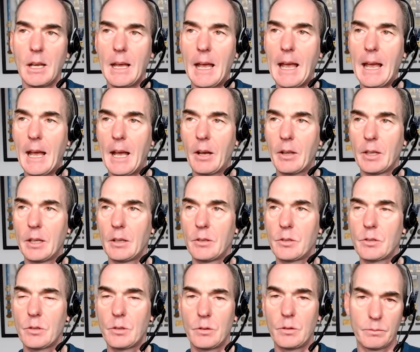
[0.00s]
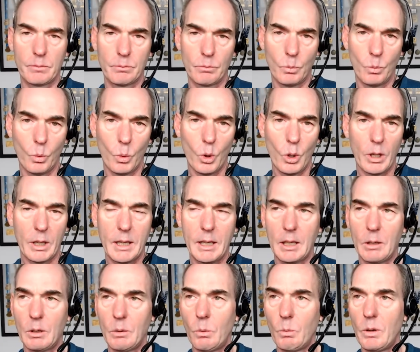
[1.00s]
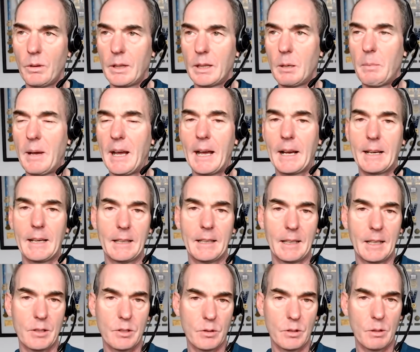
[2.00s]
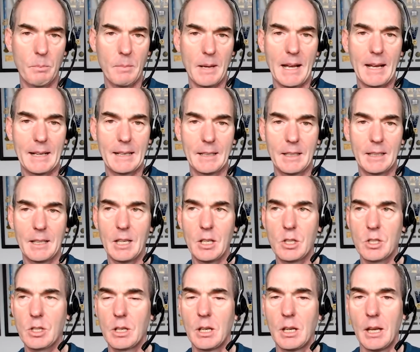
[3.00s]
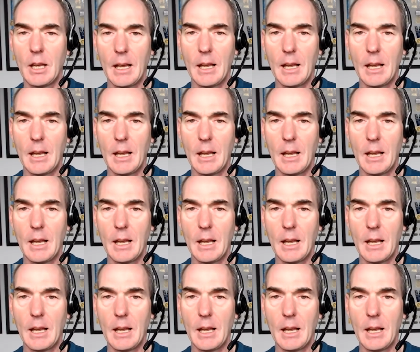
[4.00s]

how they're sort of working within the market and their sort of market niche.